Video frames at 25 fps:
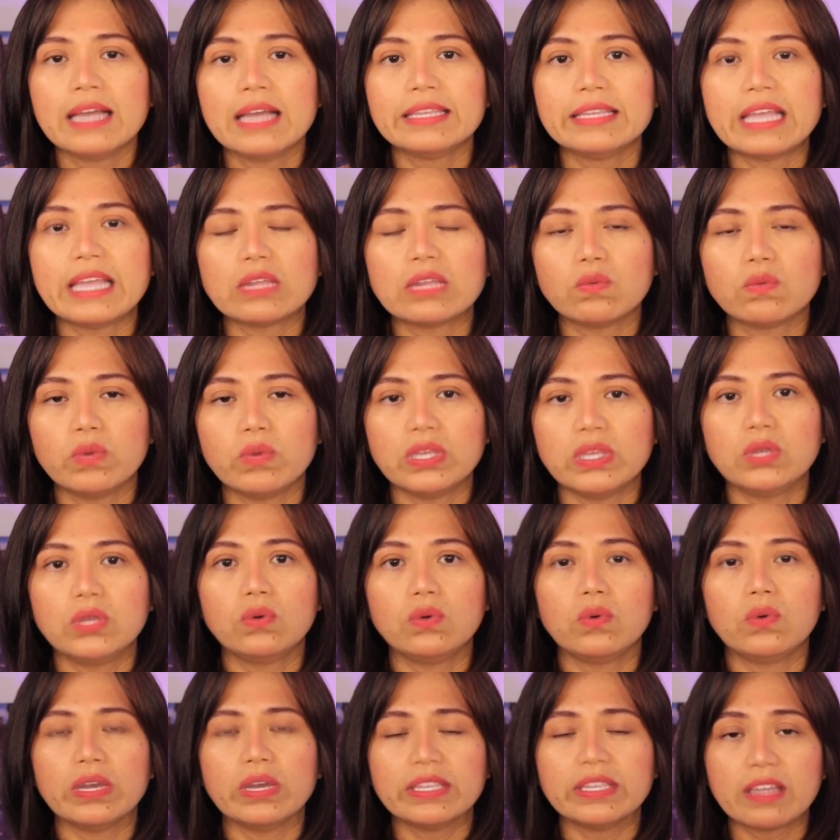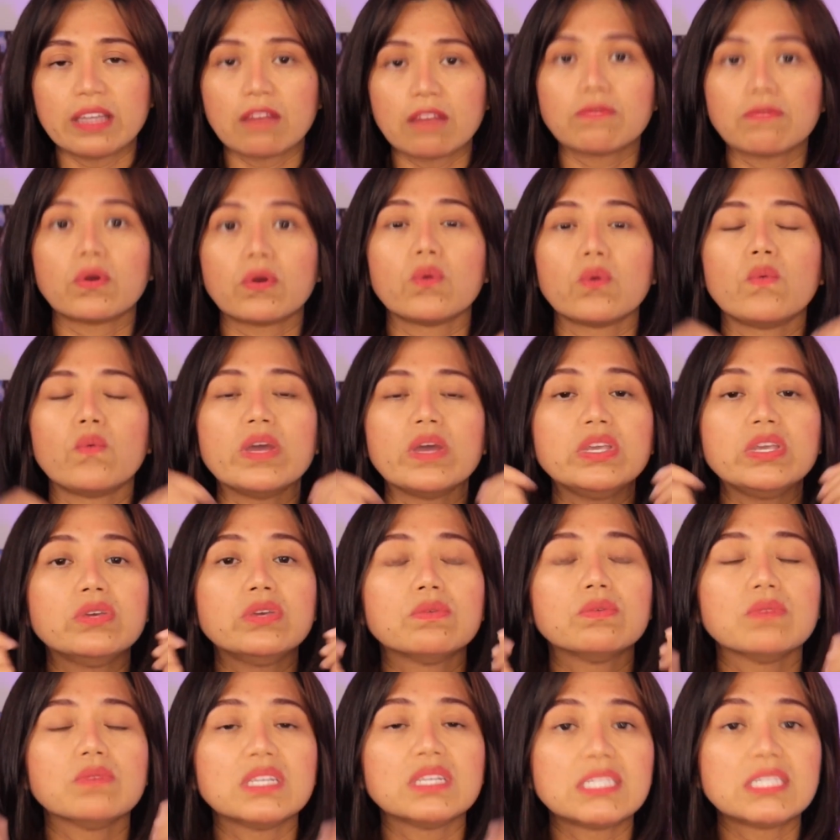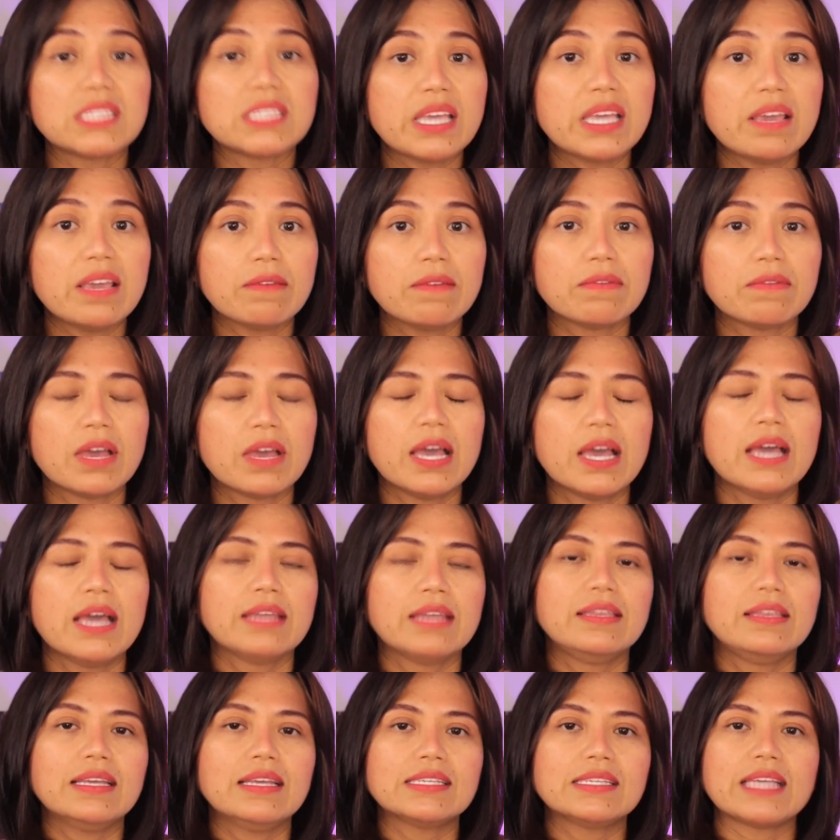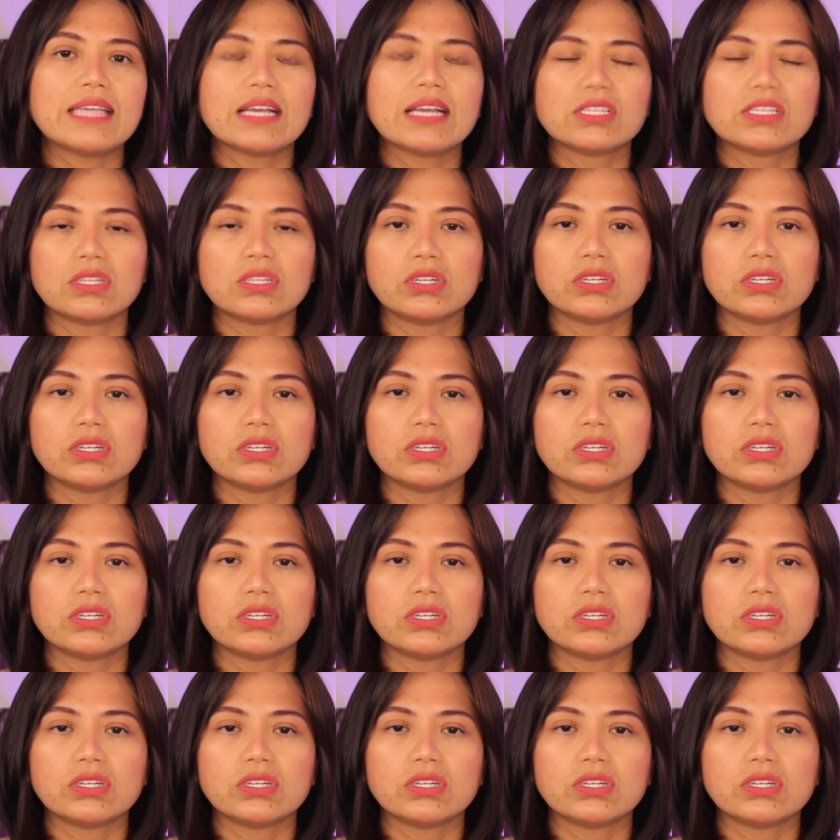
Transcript: that we do, and therefore when you receive this Excel